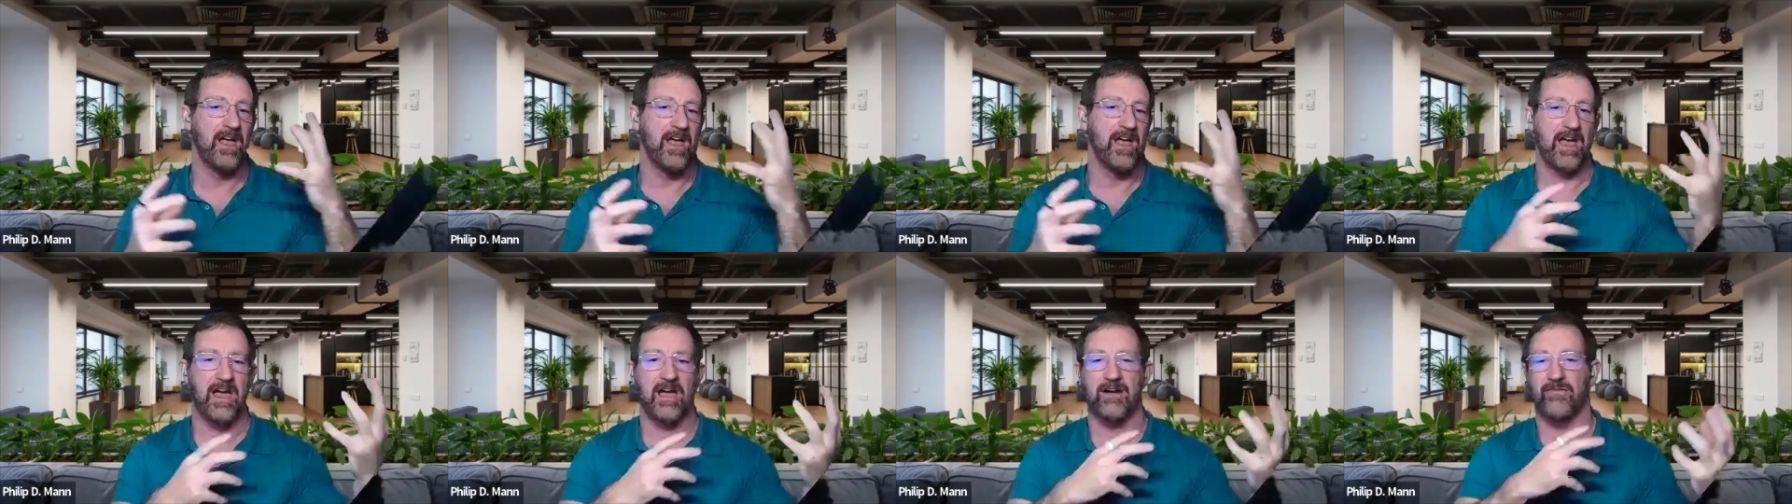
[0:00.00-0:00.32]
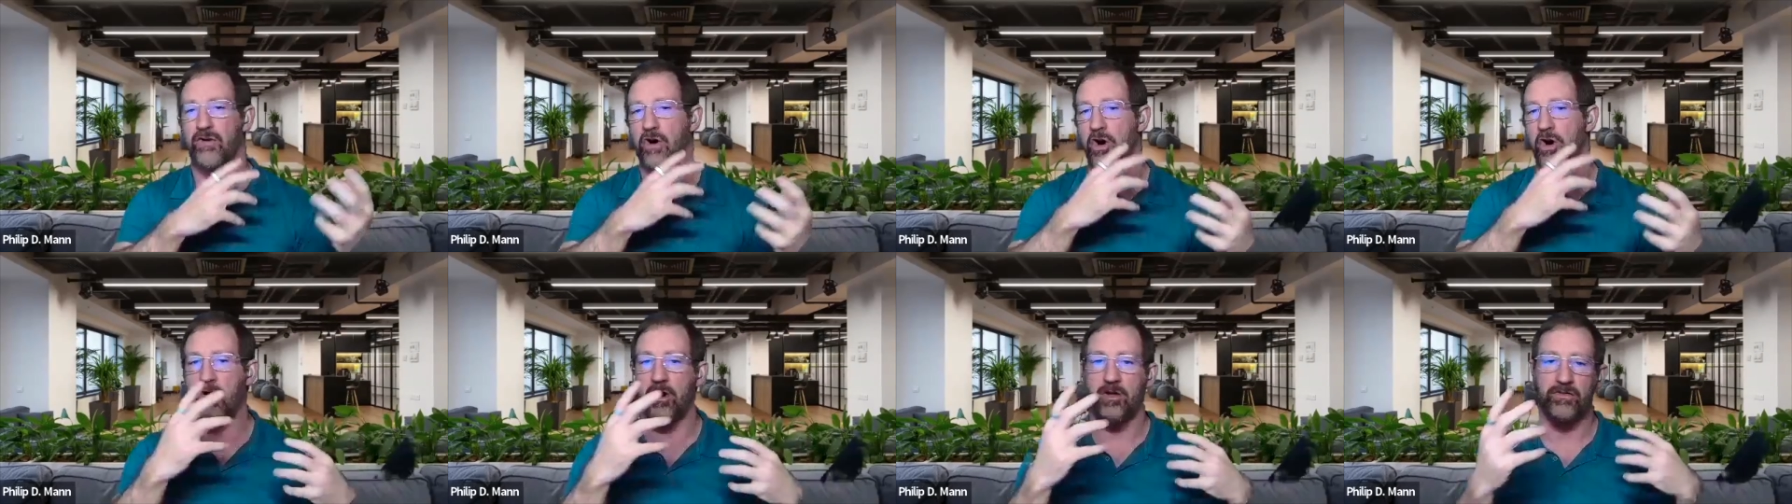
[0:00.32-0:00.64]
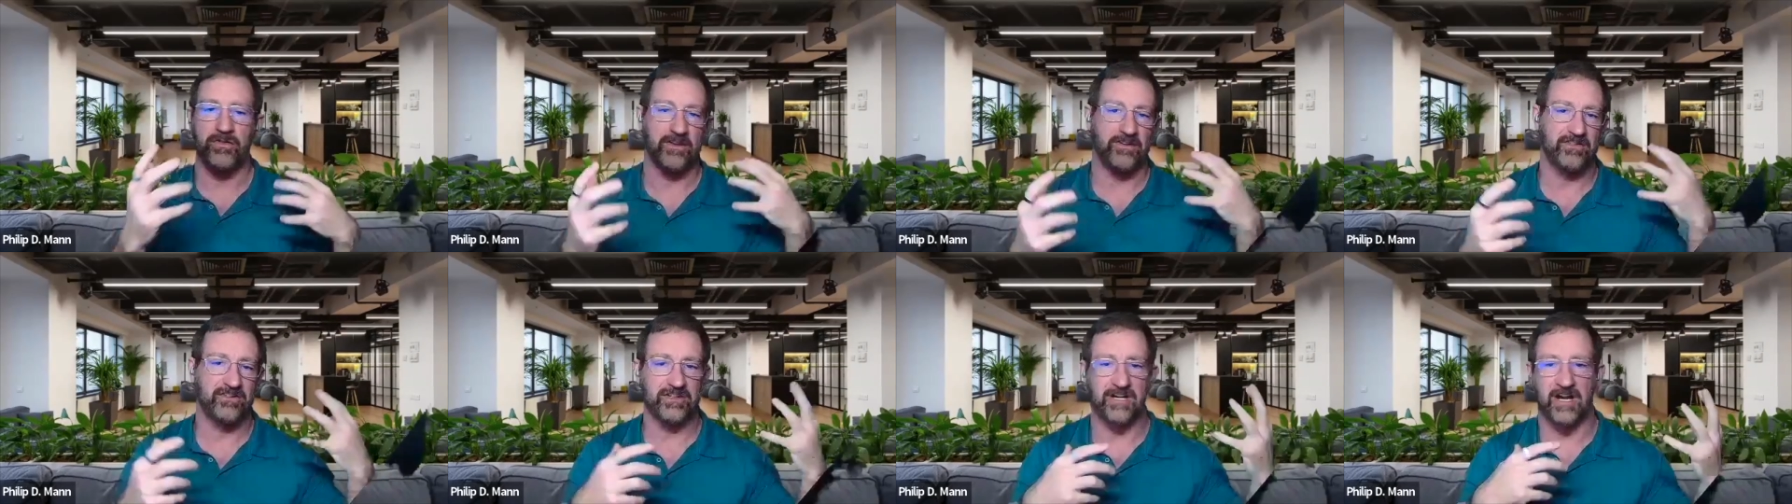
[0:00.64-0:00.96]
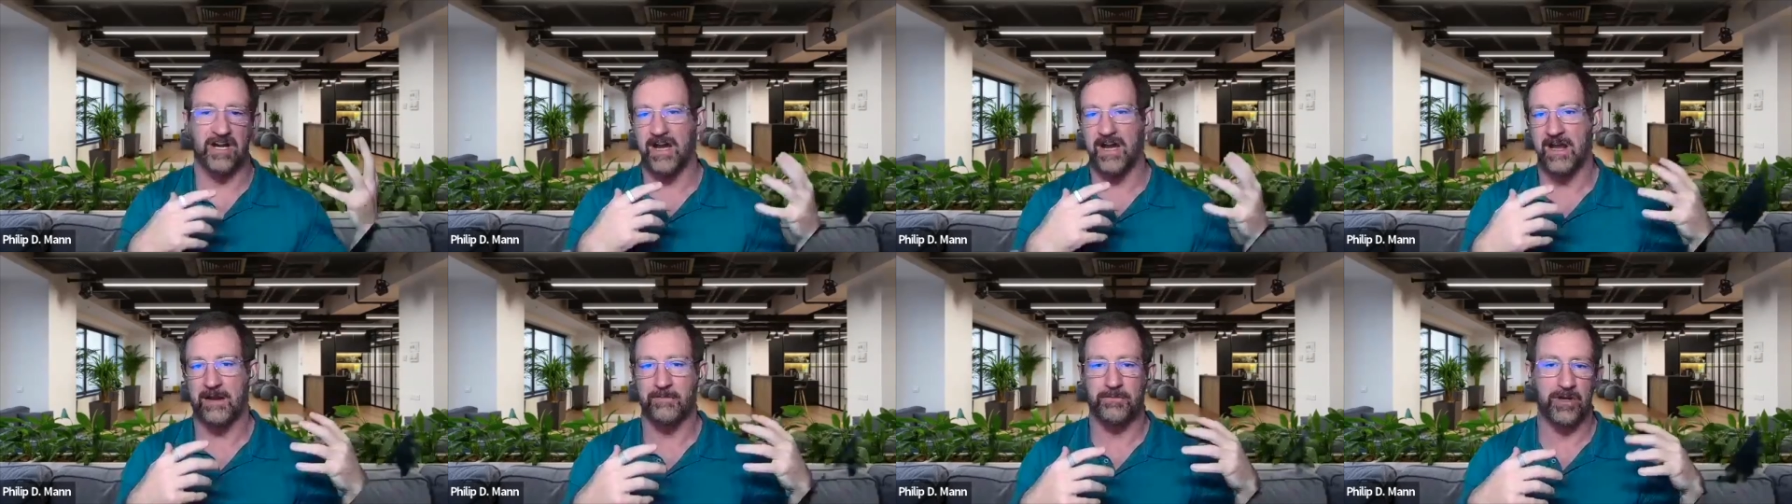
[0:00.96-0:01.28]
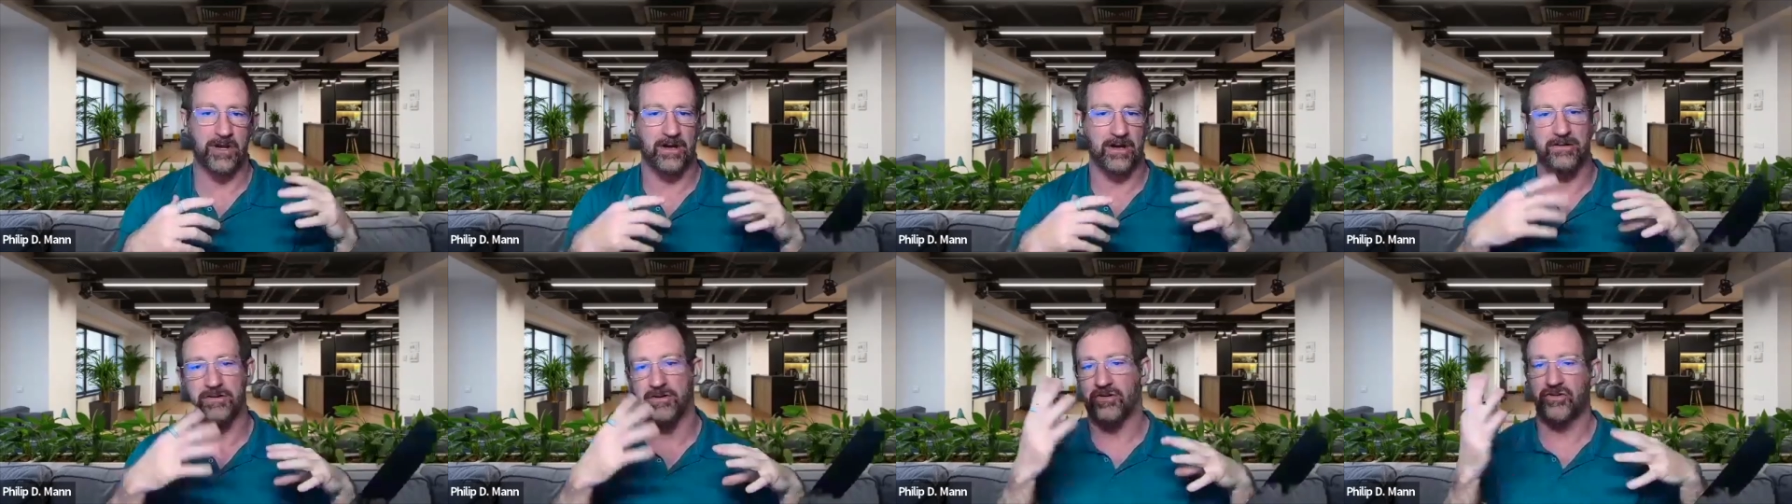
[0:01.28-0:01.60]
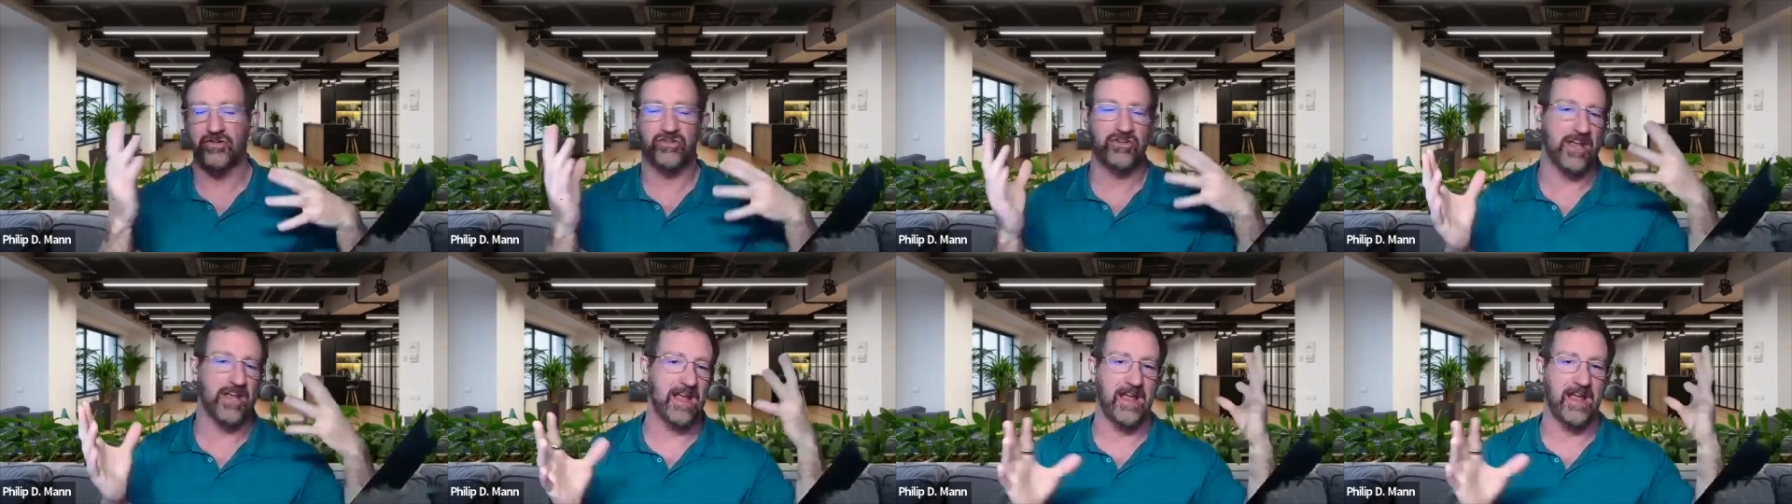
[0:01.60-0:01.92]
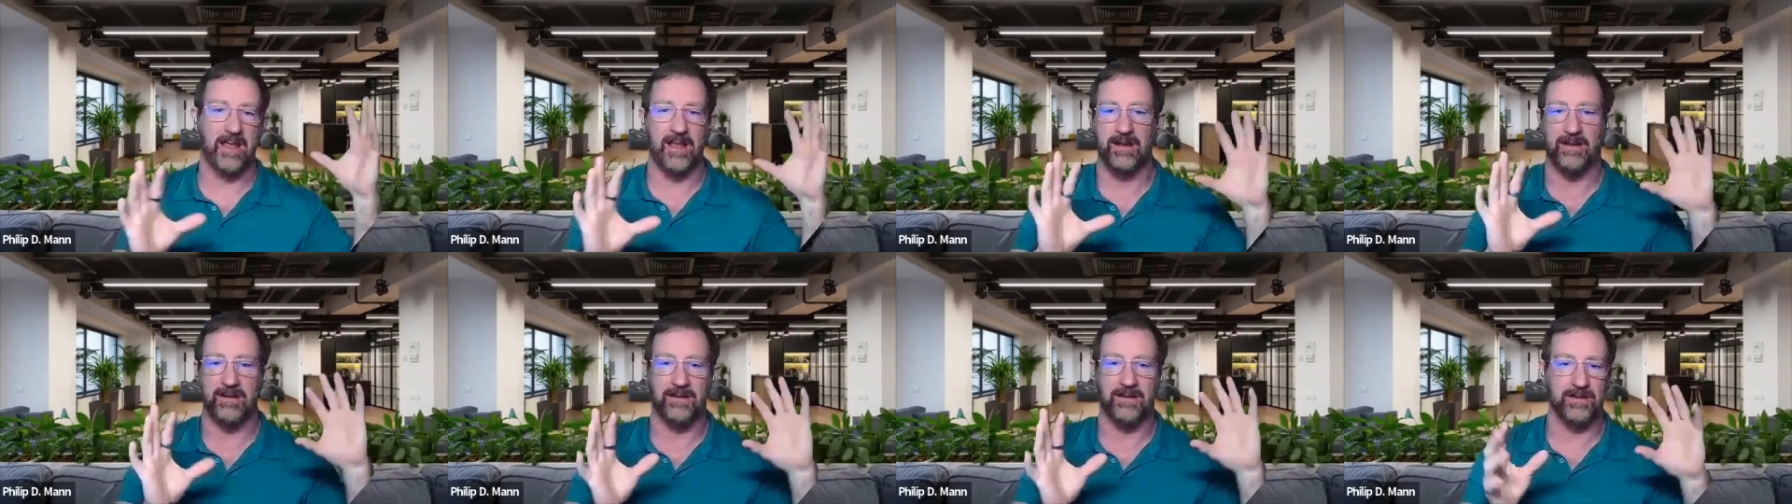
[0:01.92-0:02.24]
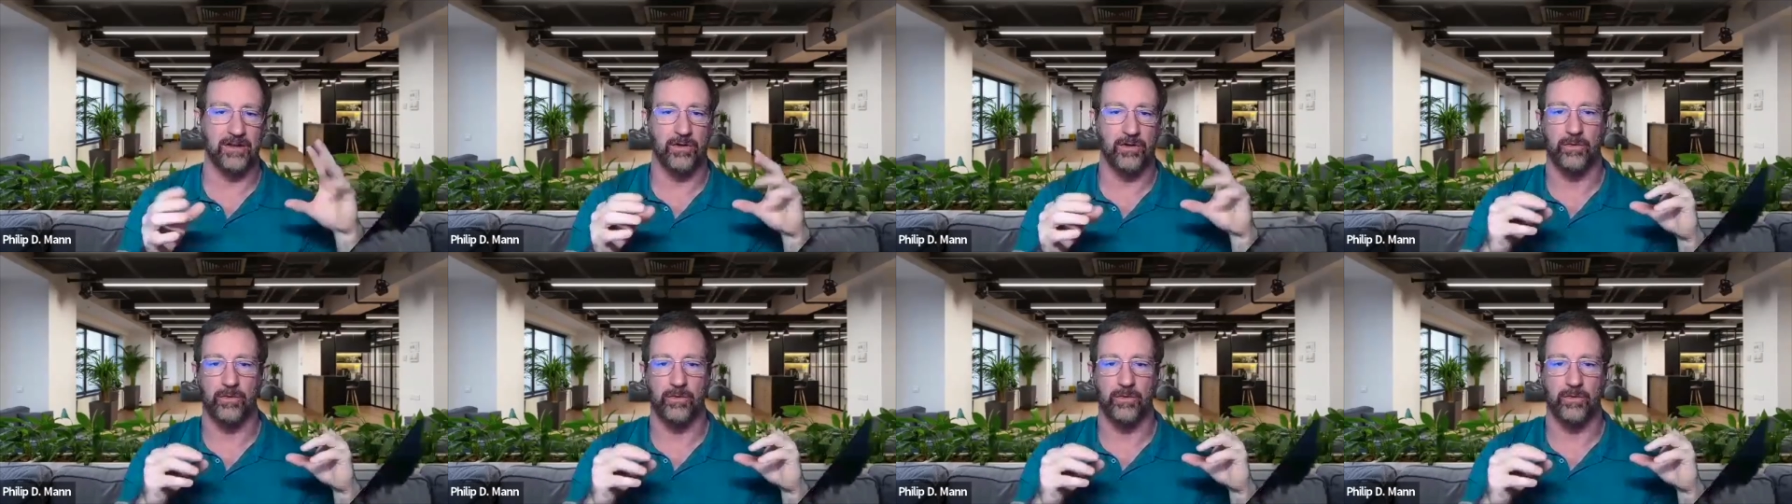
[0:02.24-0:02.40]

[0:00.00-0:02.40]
have all this time to understand,